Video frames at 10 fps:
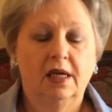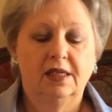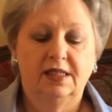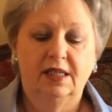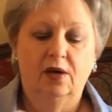
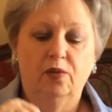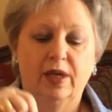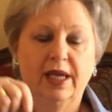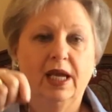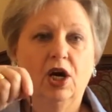So
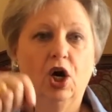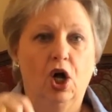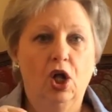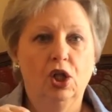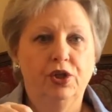when I
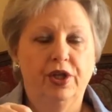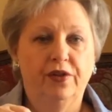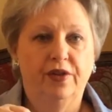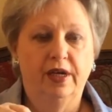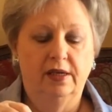hold
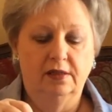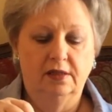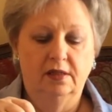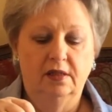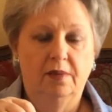
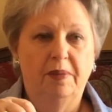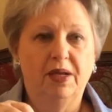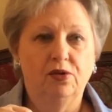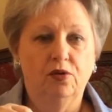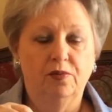this, the
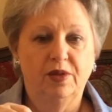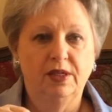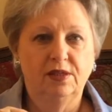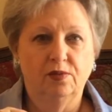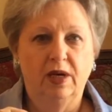pendulum
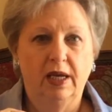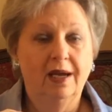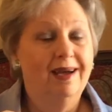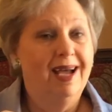this way,